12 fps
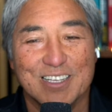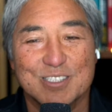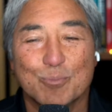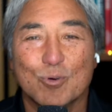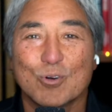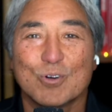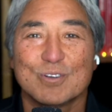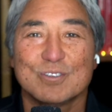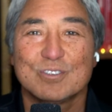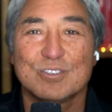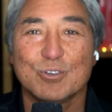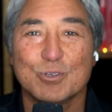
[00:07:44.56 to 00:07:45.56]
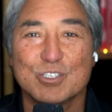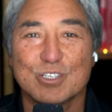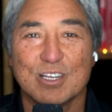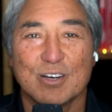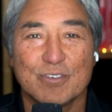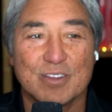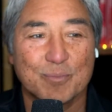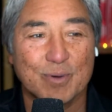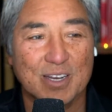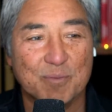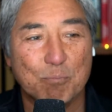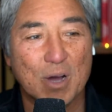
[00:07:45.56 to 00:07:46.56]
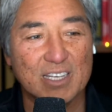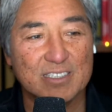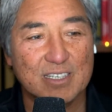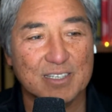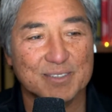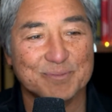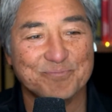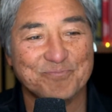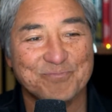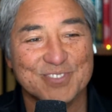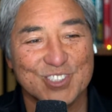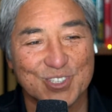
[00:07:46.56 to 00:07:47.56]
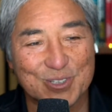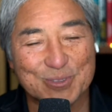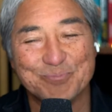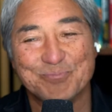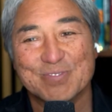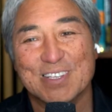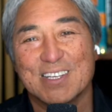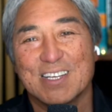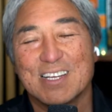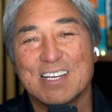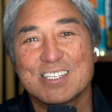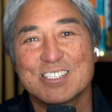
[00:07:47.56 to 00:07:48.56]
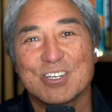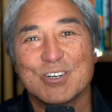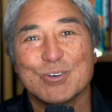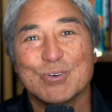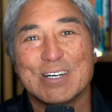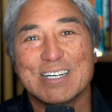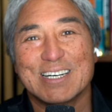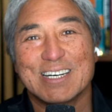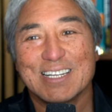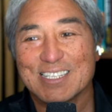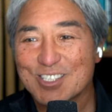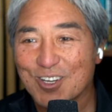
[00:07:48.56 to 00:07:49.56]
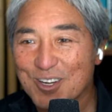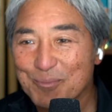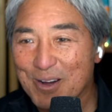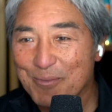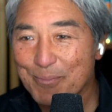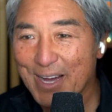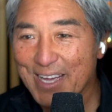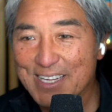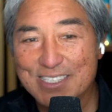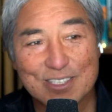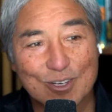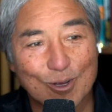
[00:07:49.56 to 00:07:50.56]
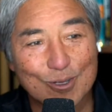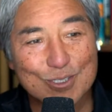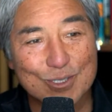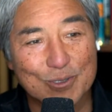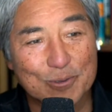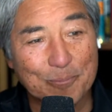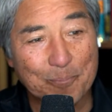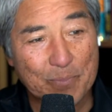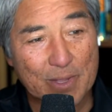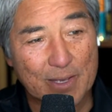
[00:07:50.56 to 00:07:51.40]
It's more do what you love and the money might come. So let's talk about bikes. And also,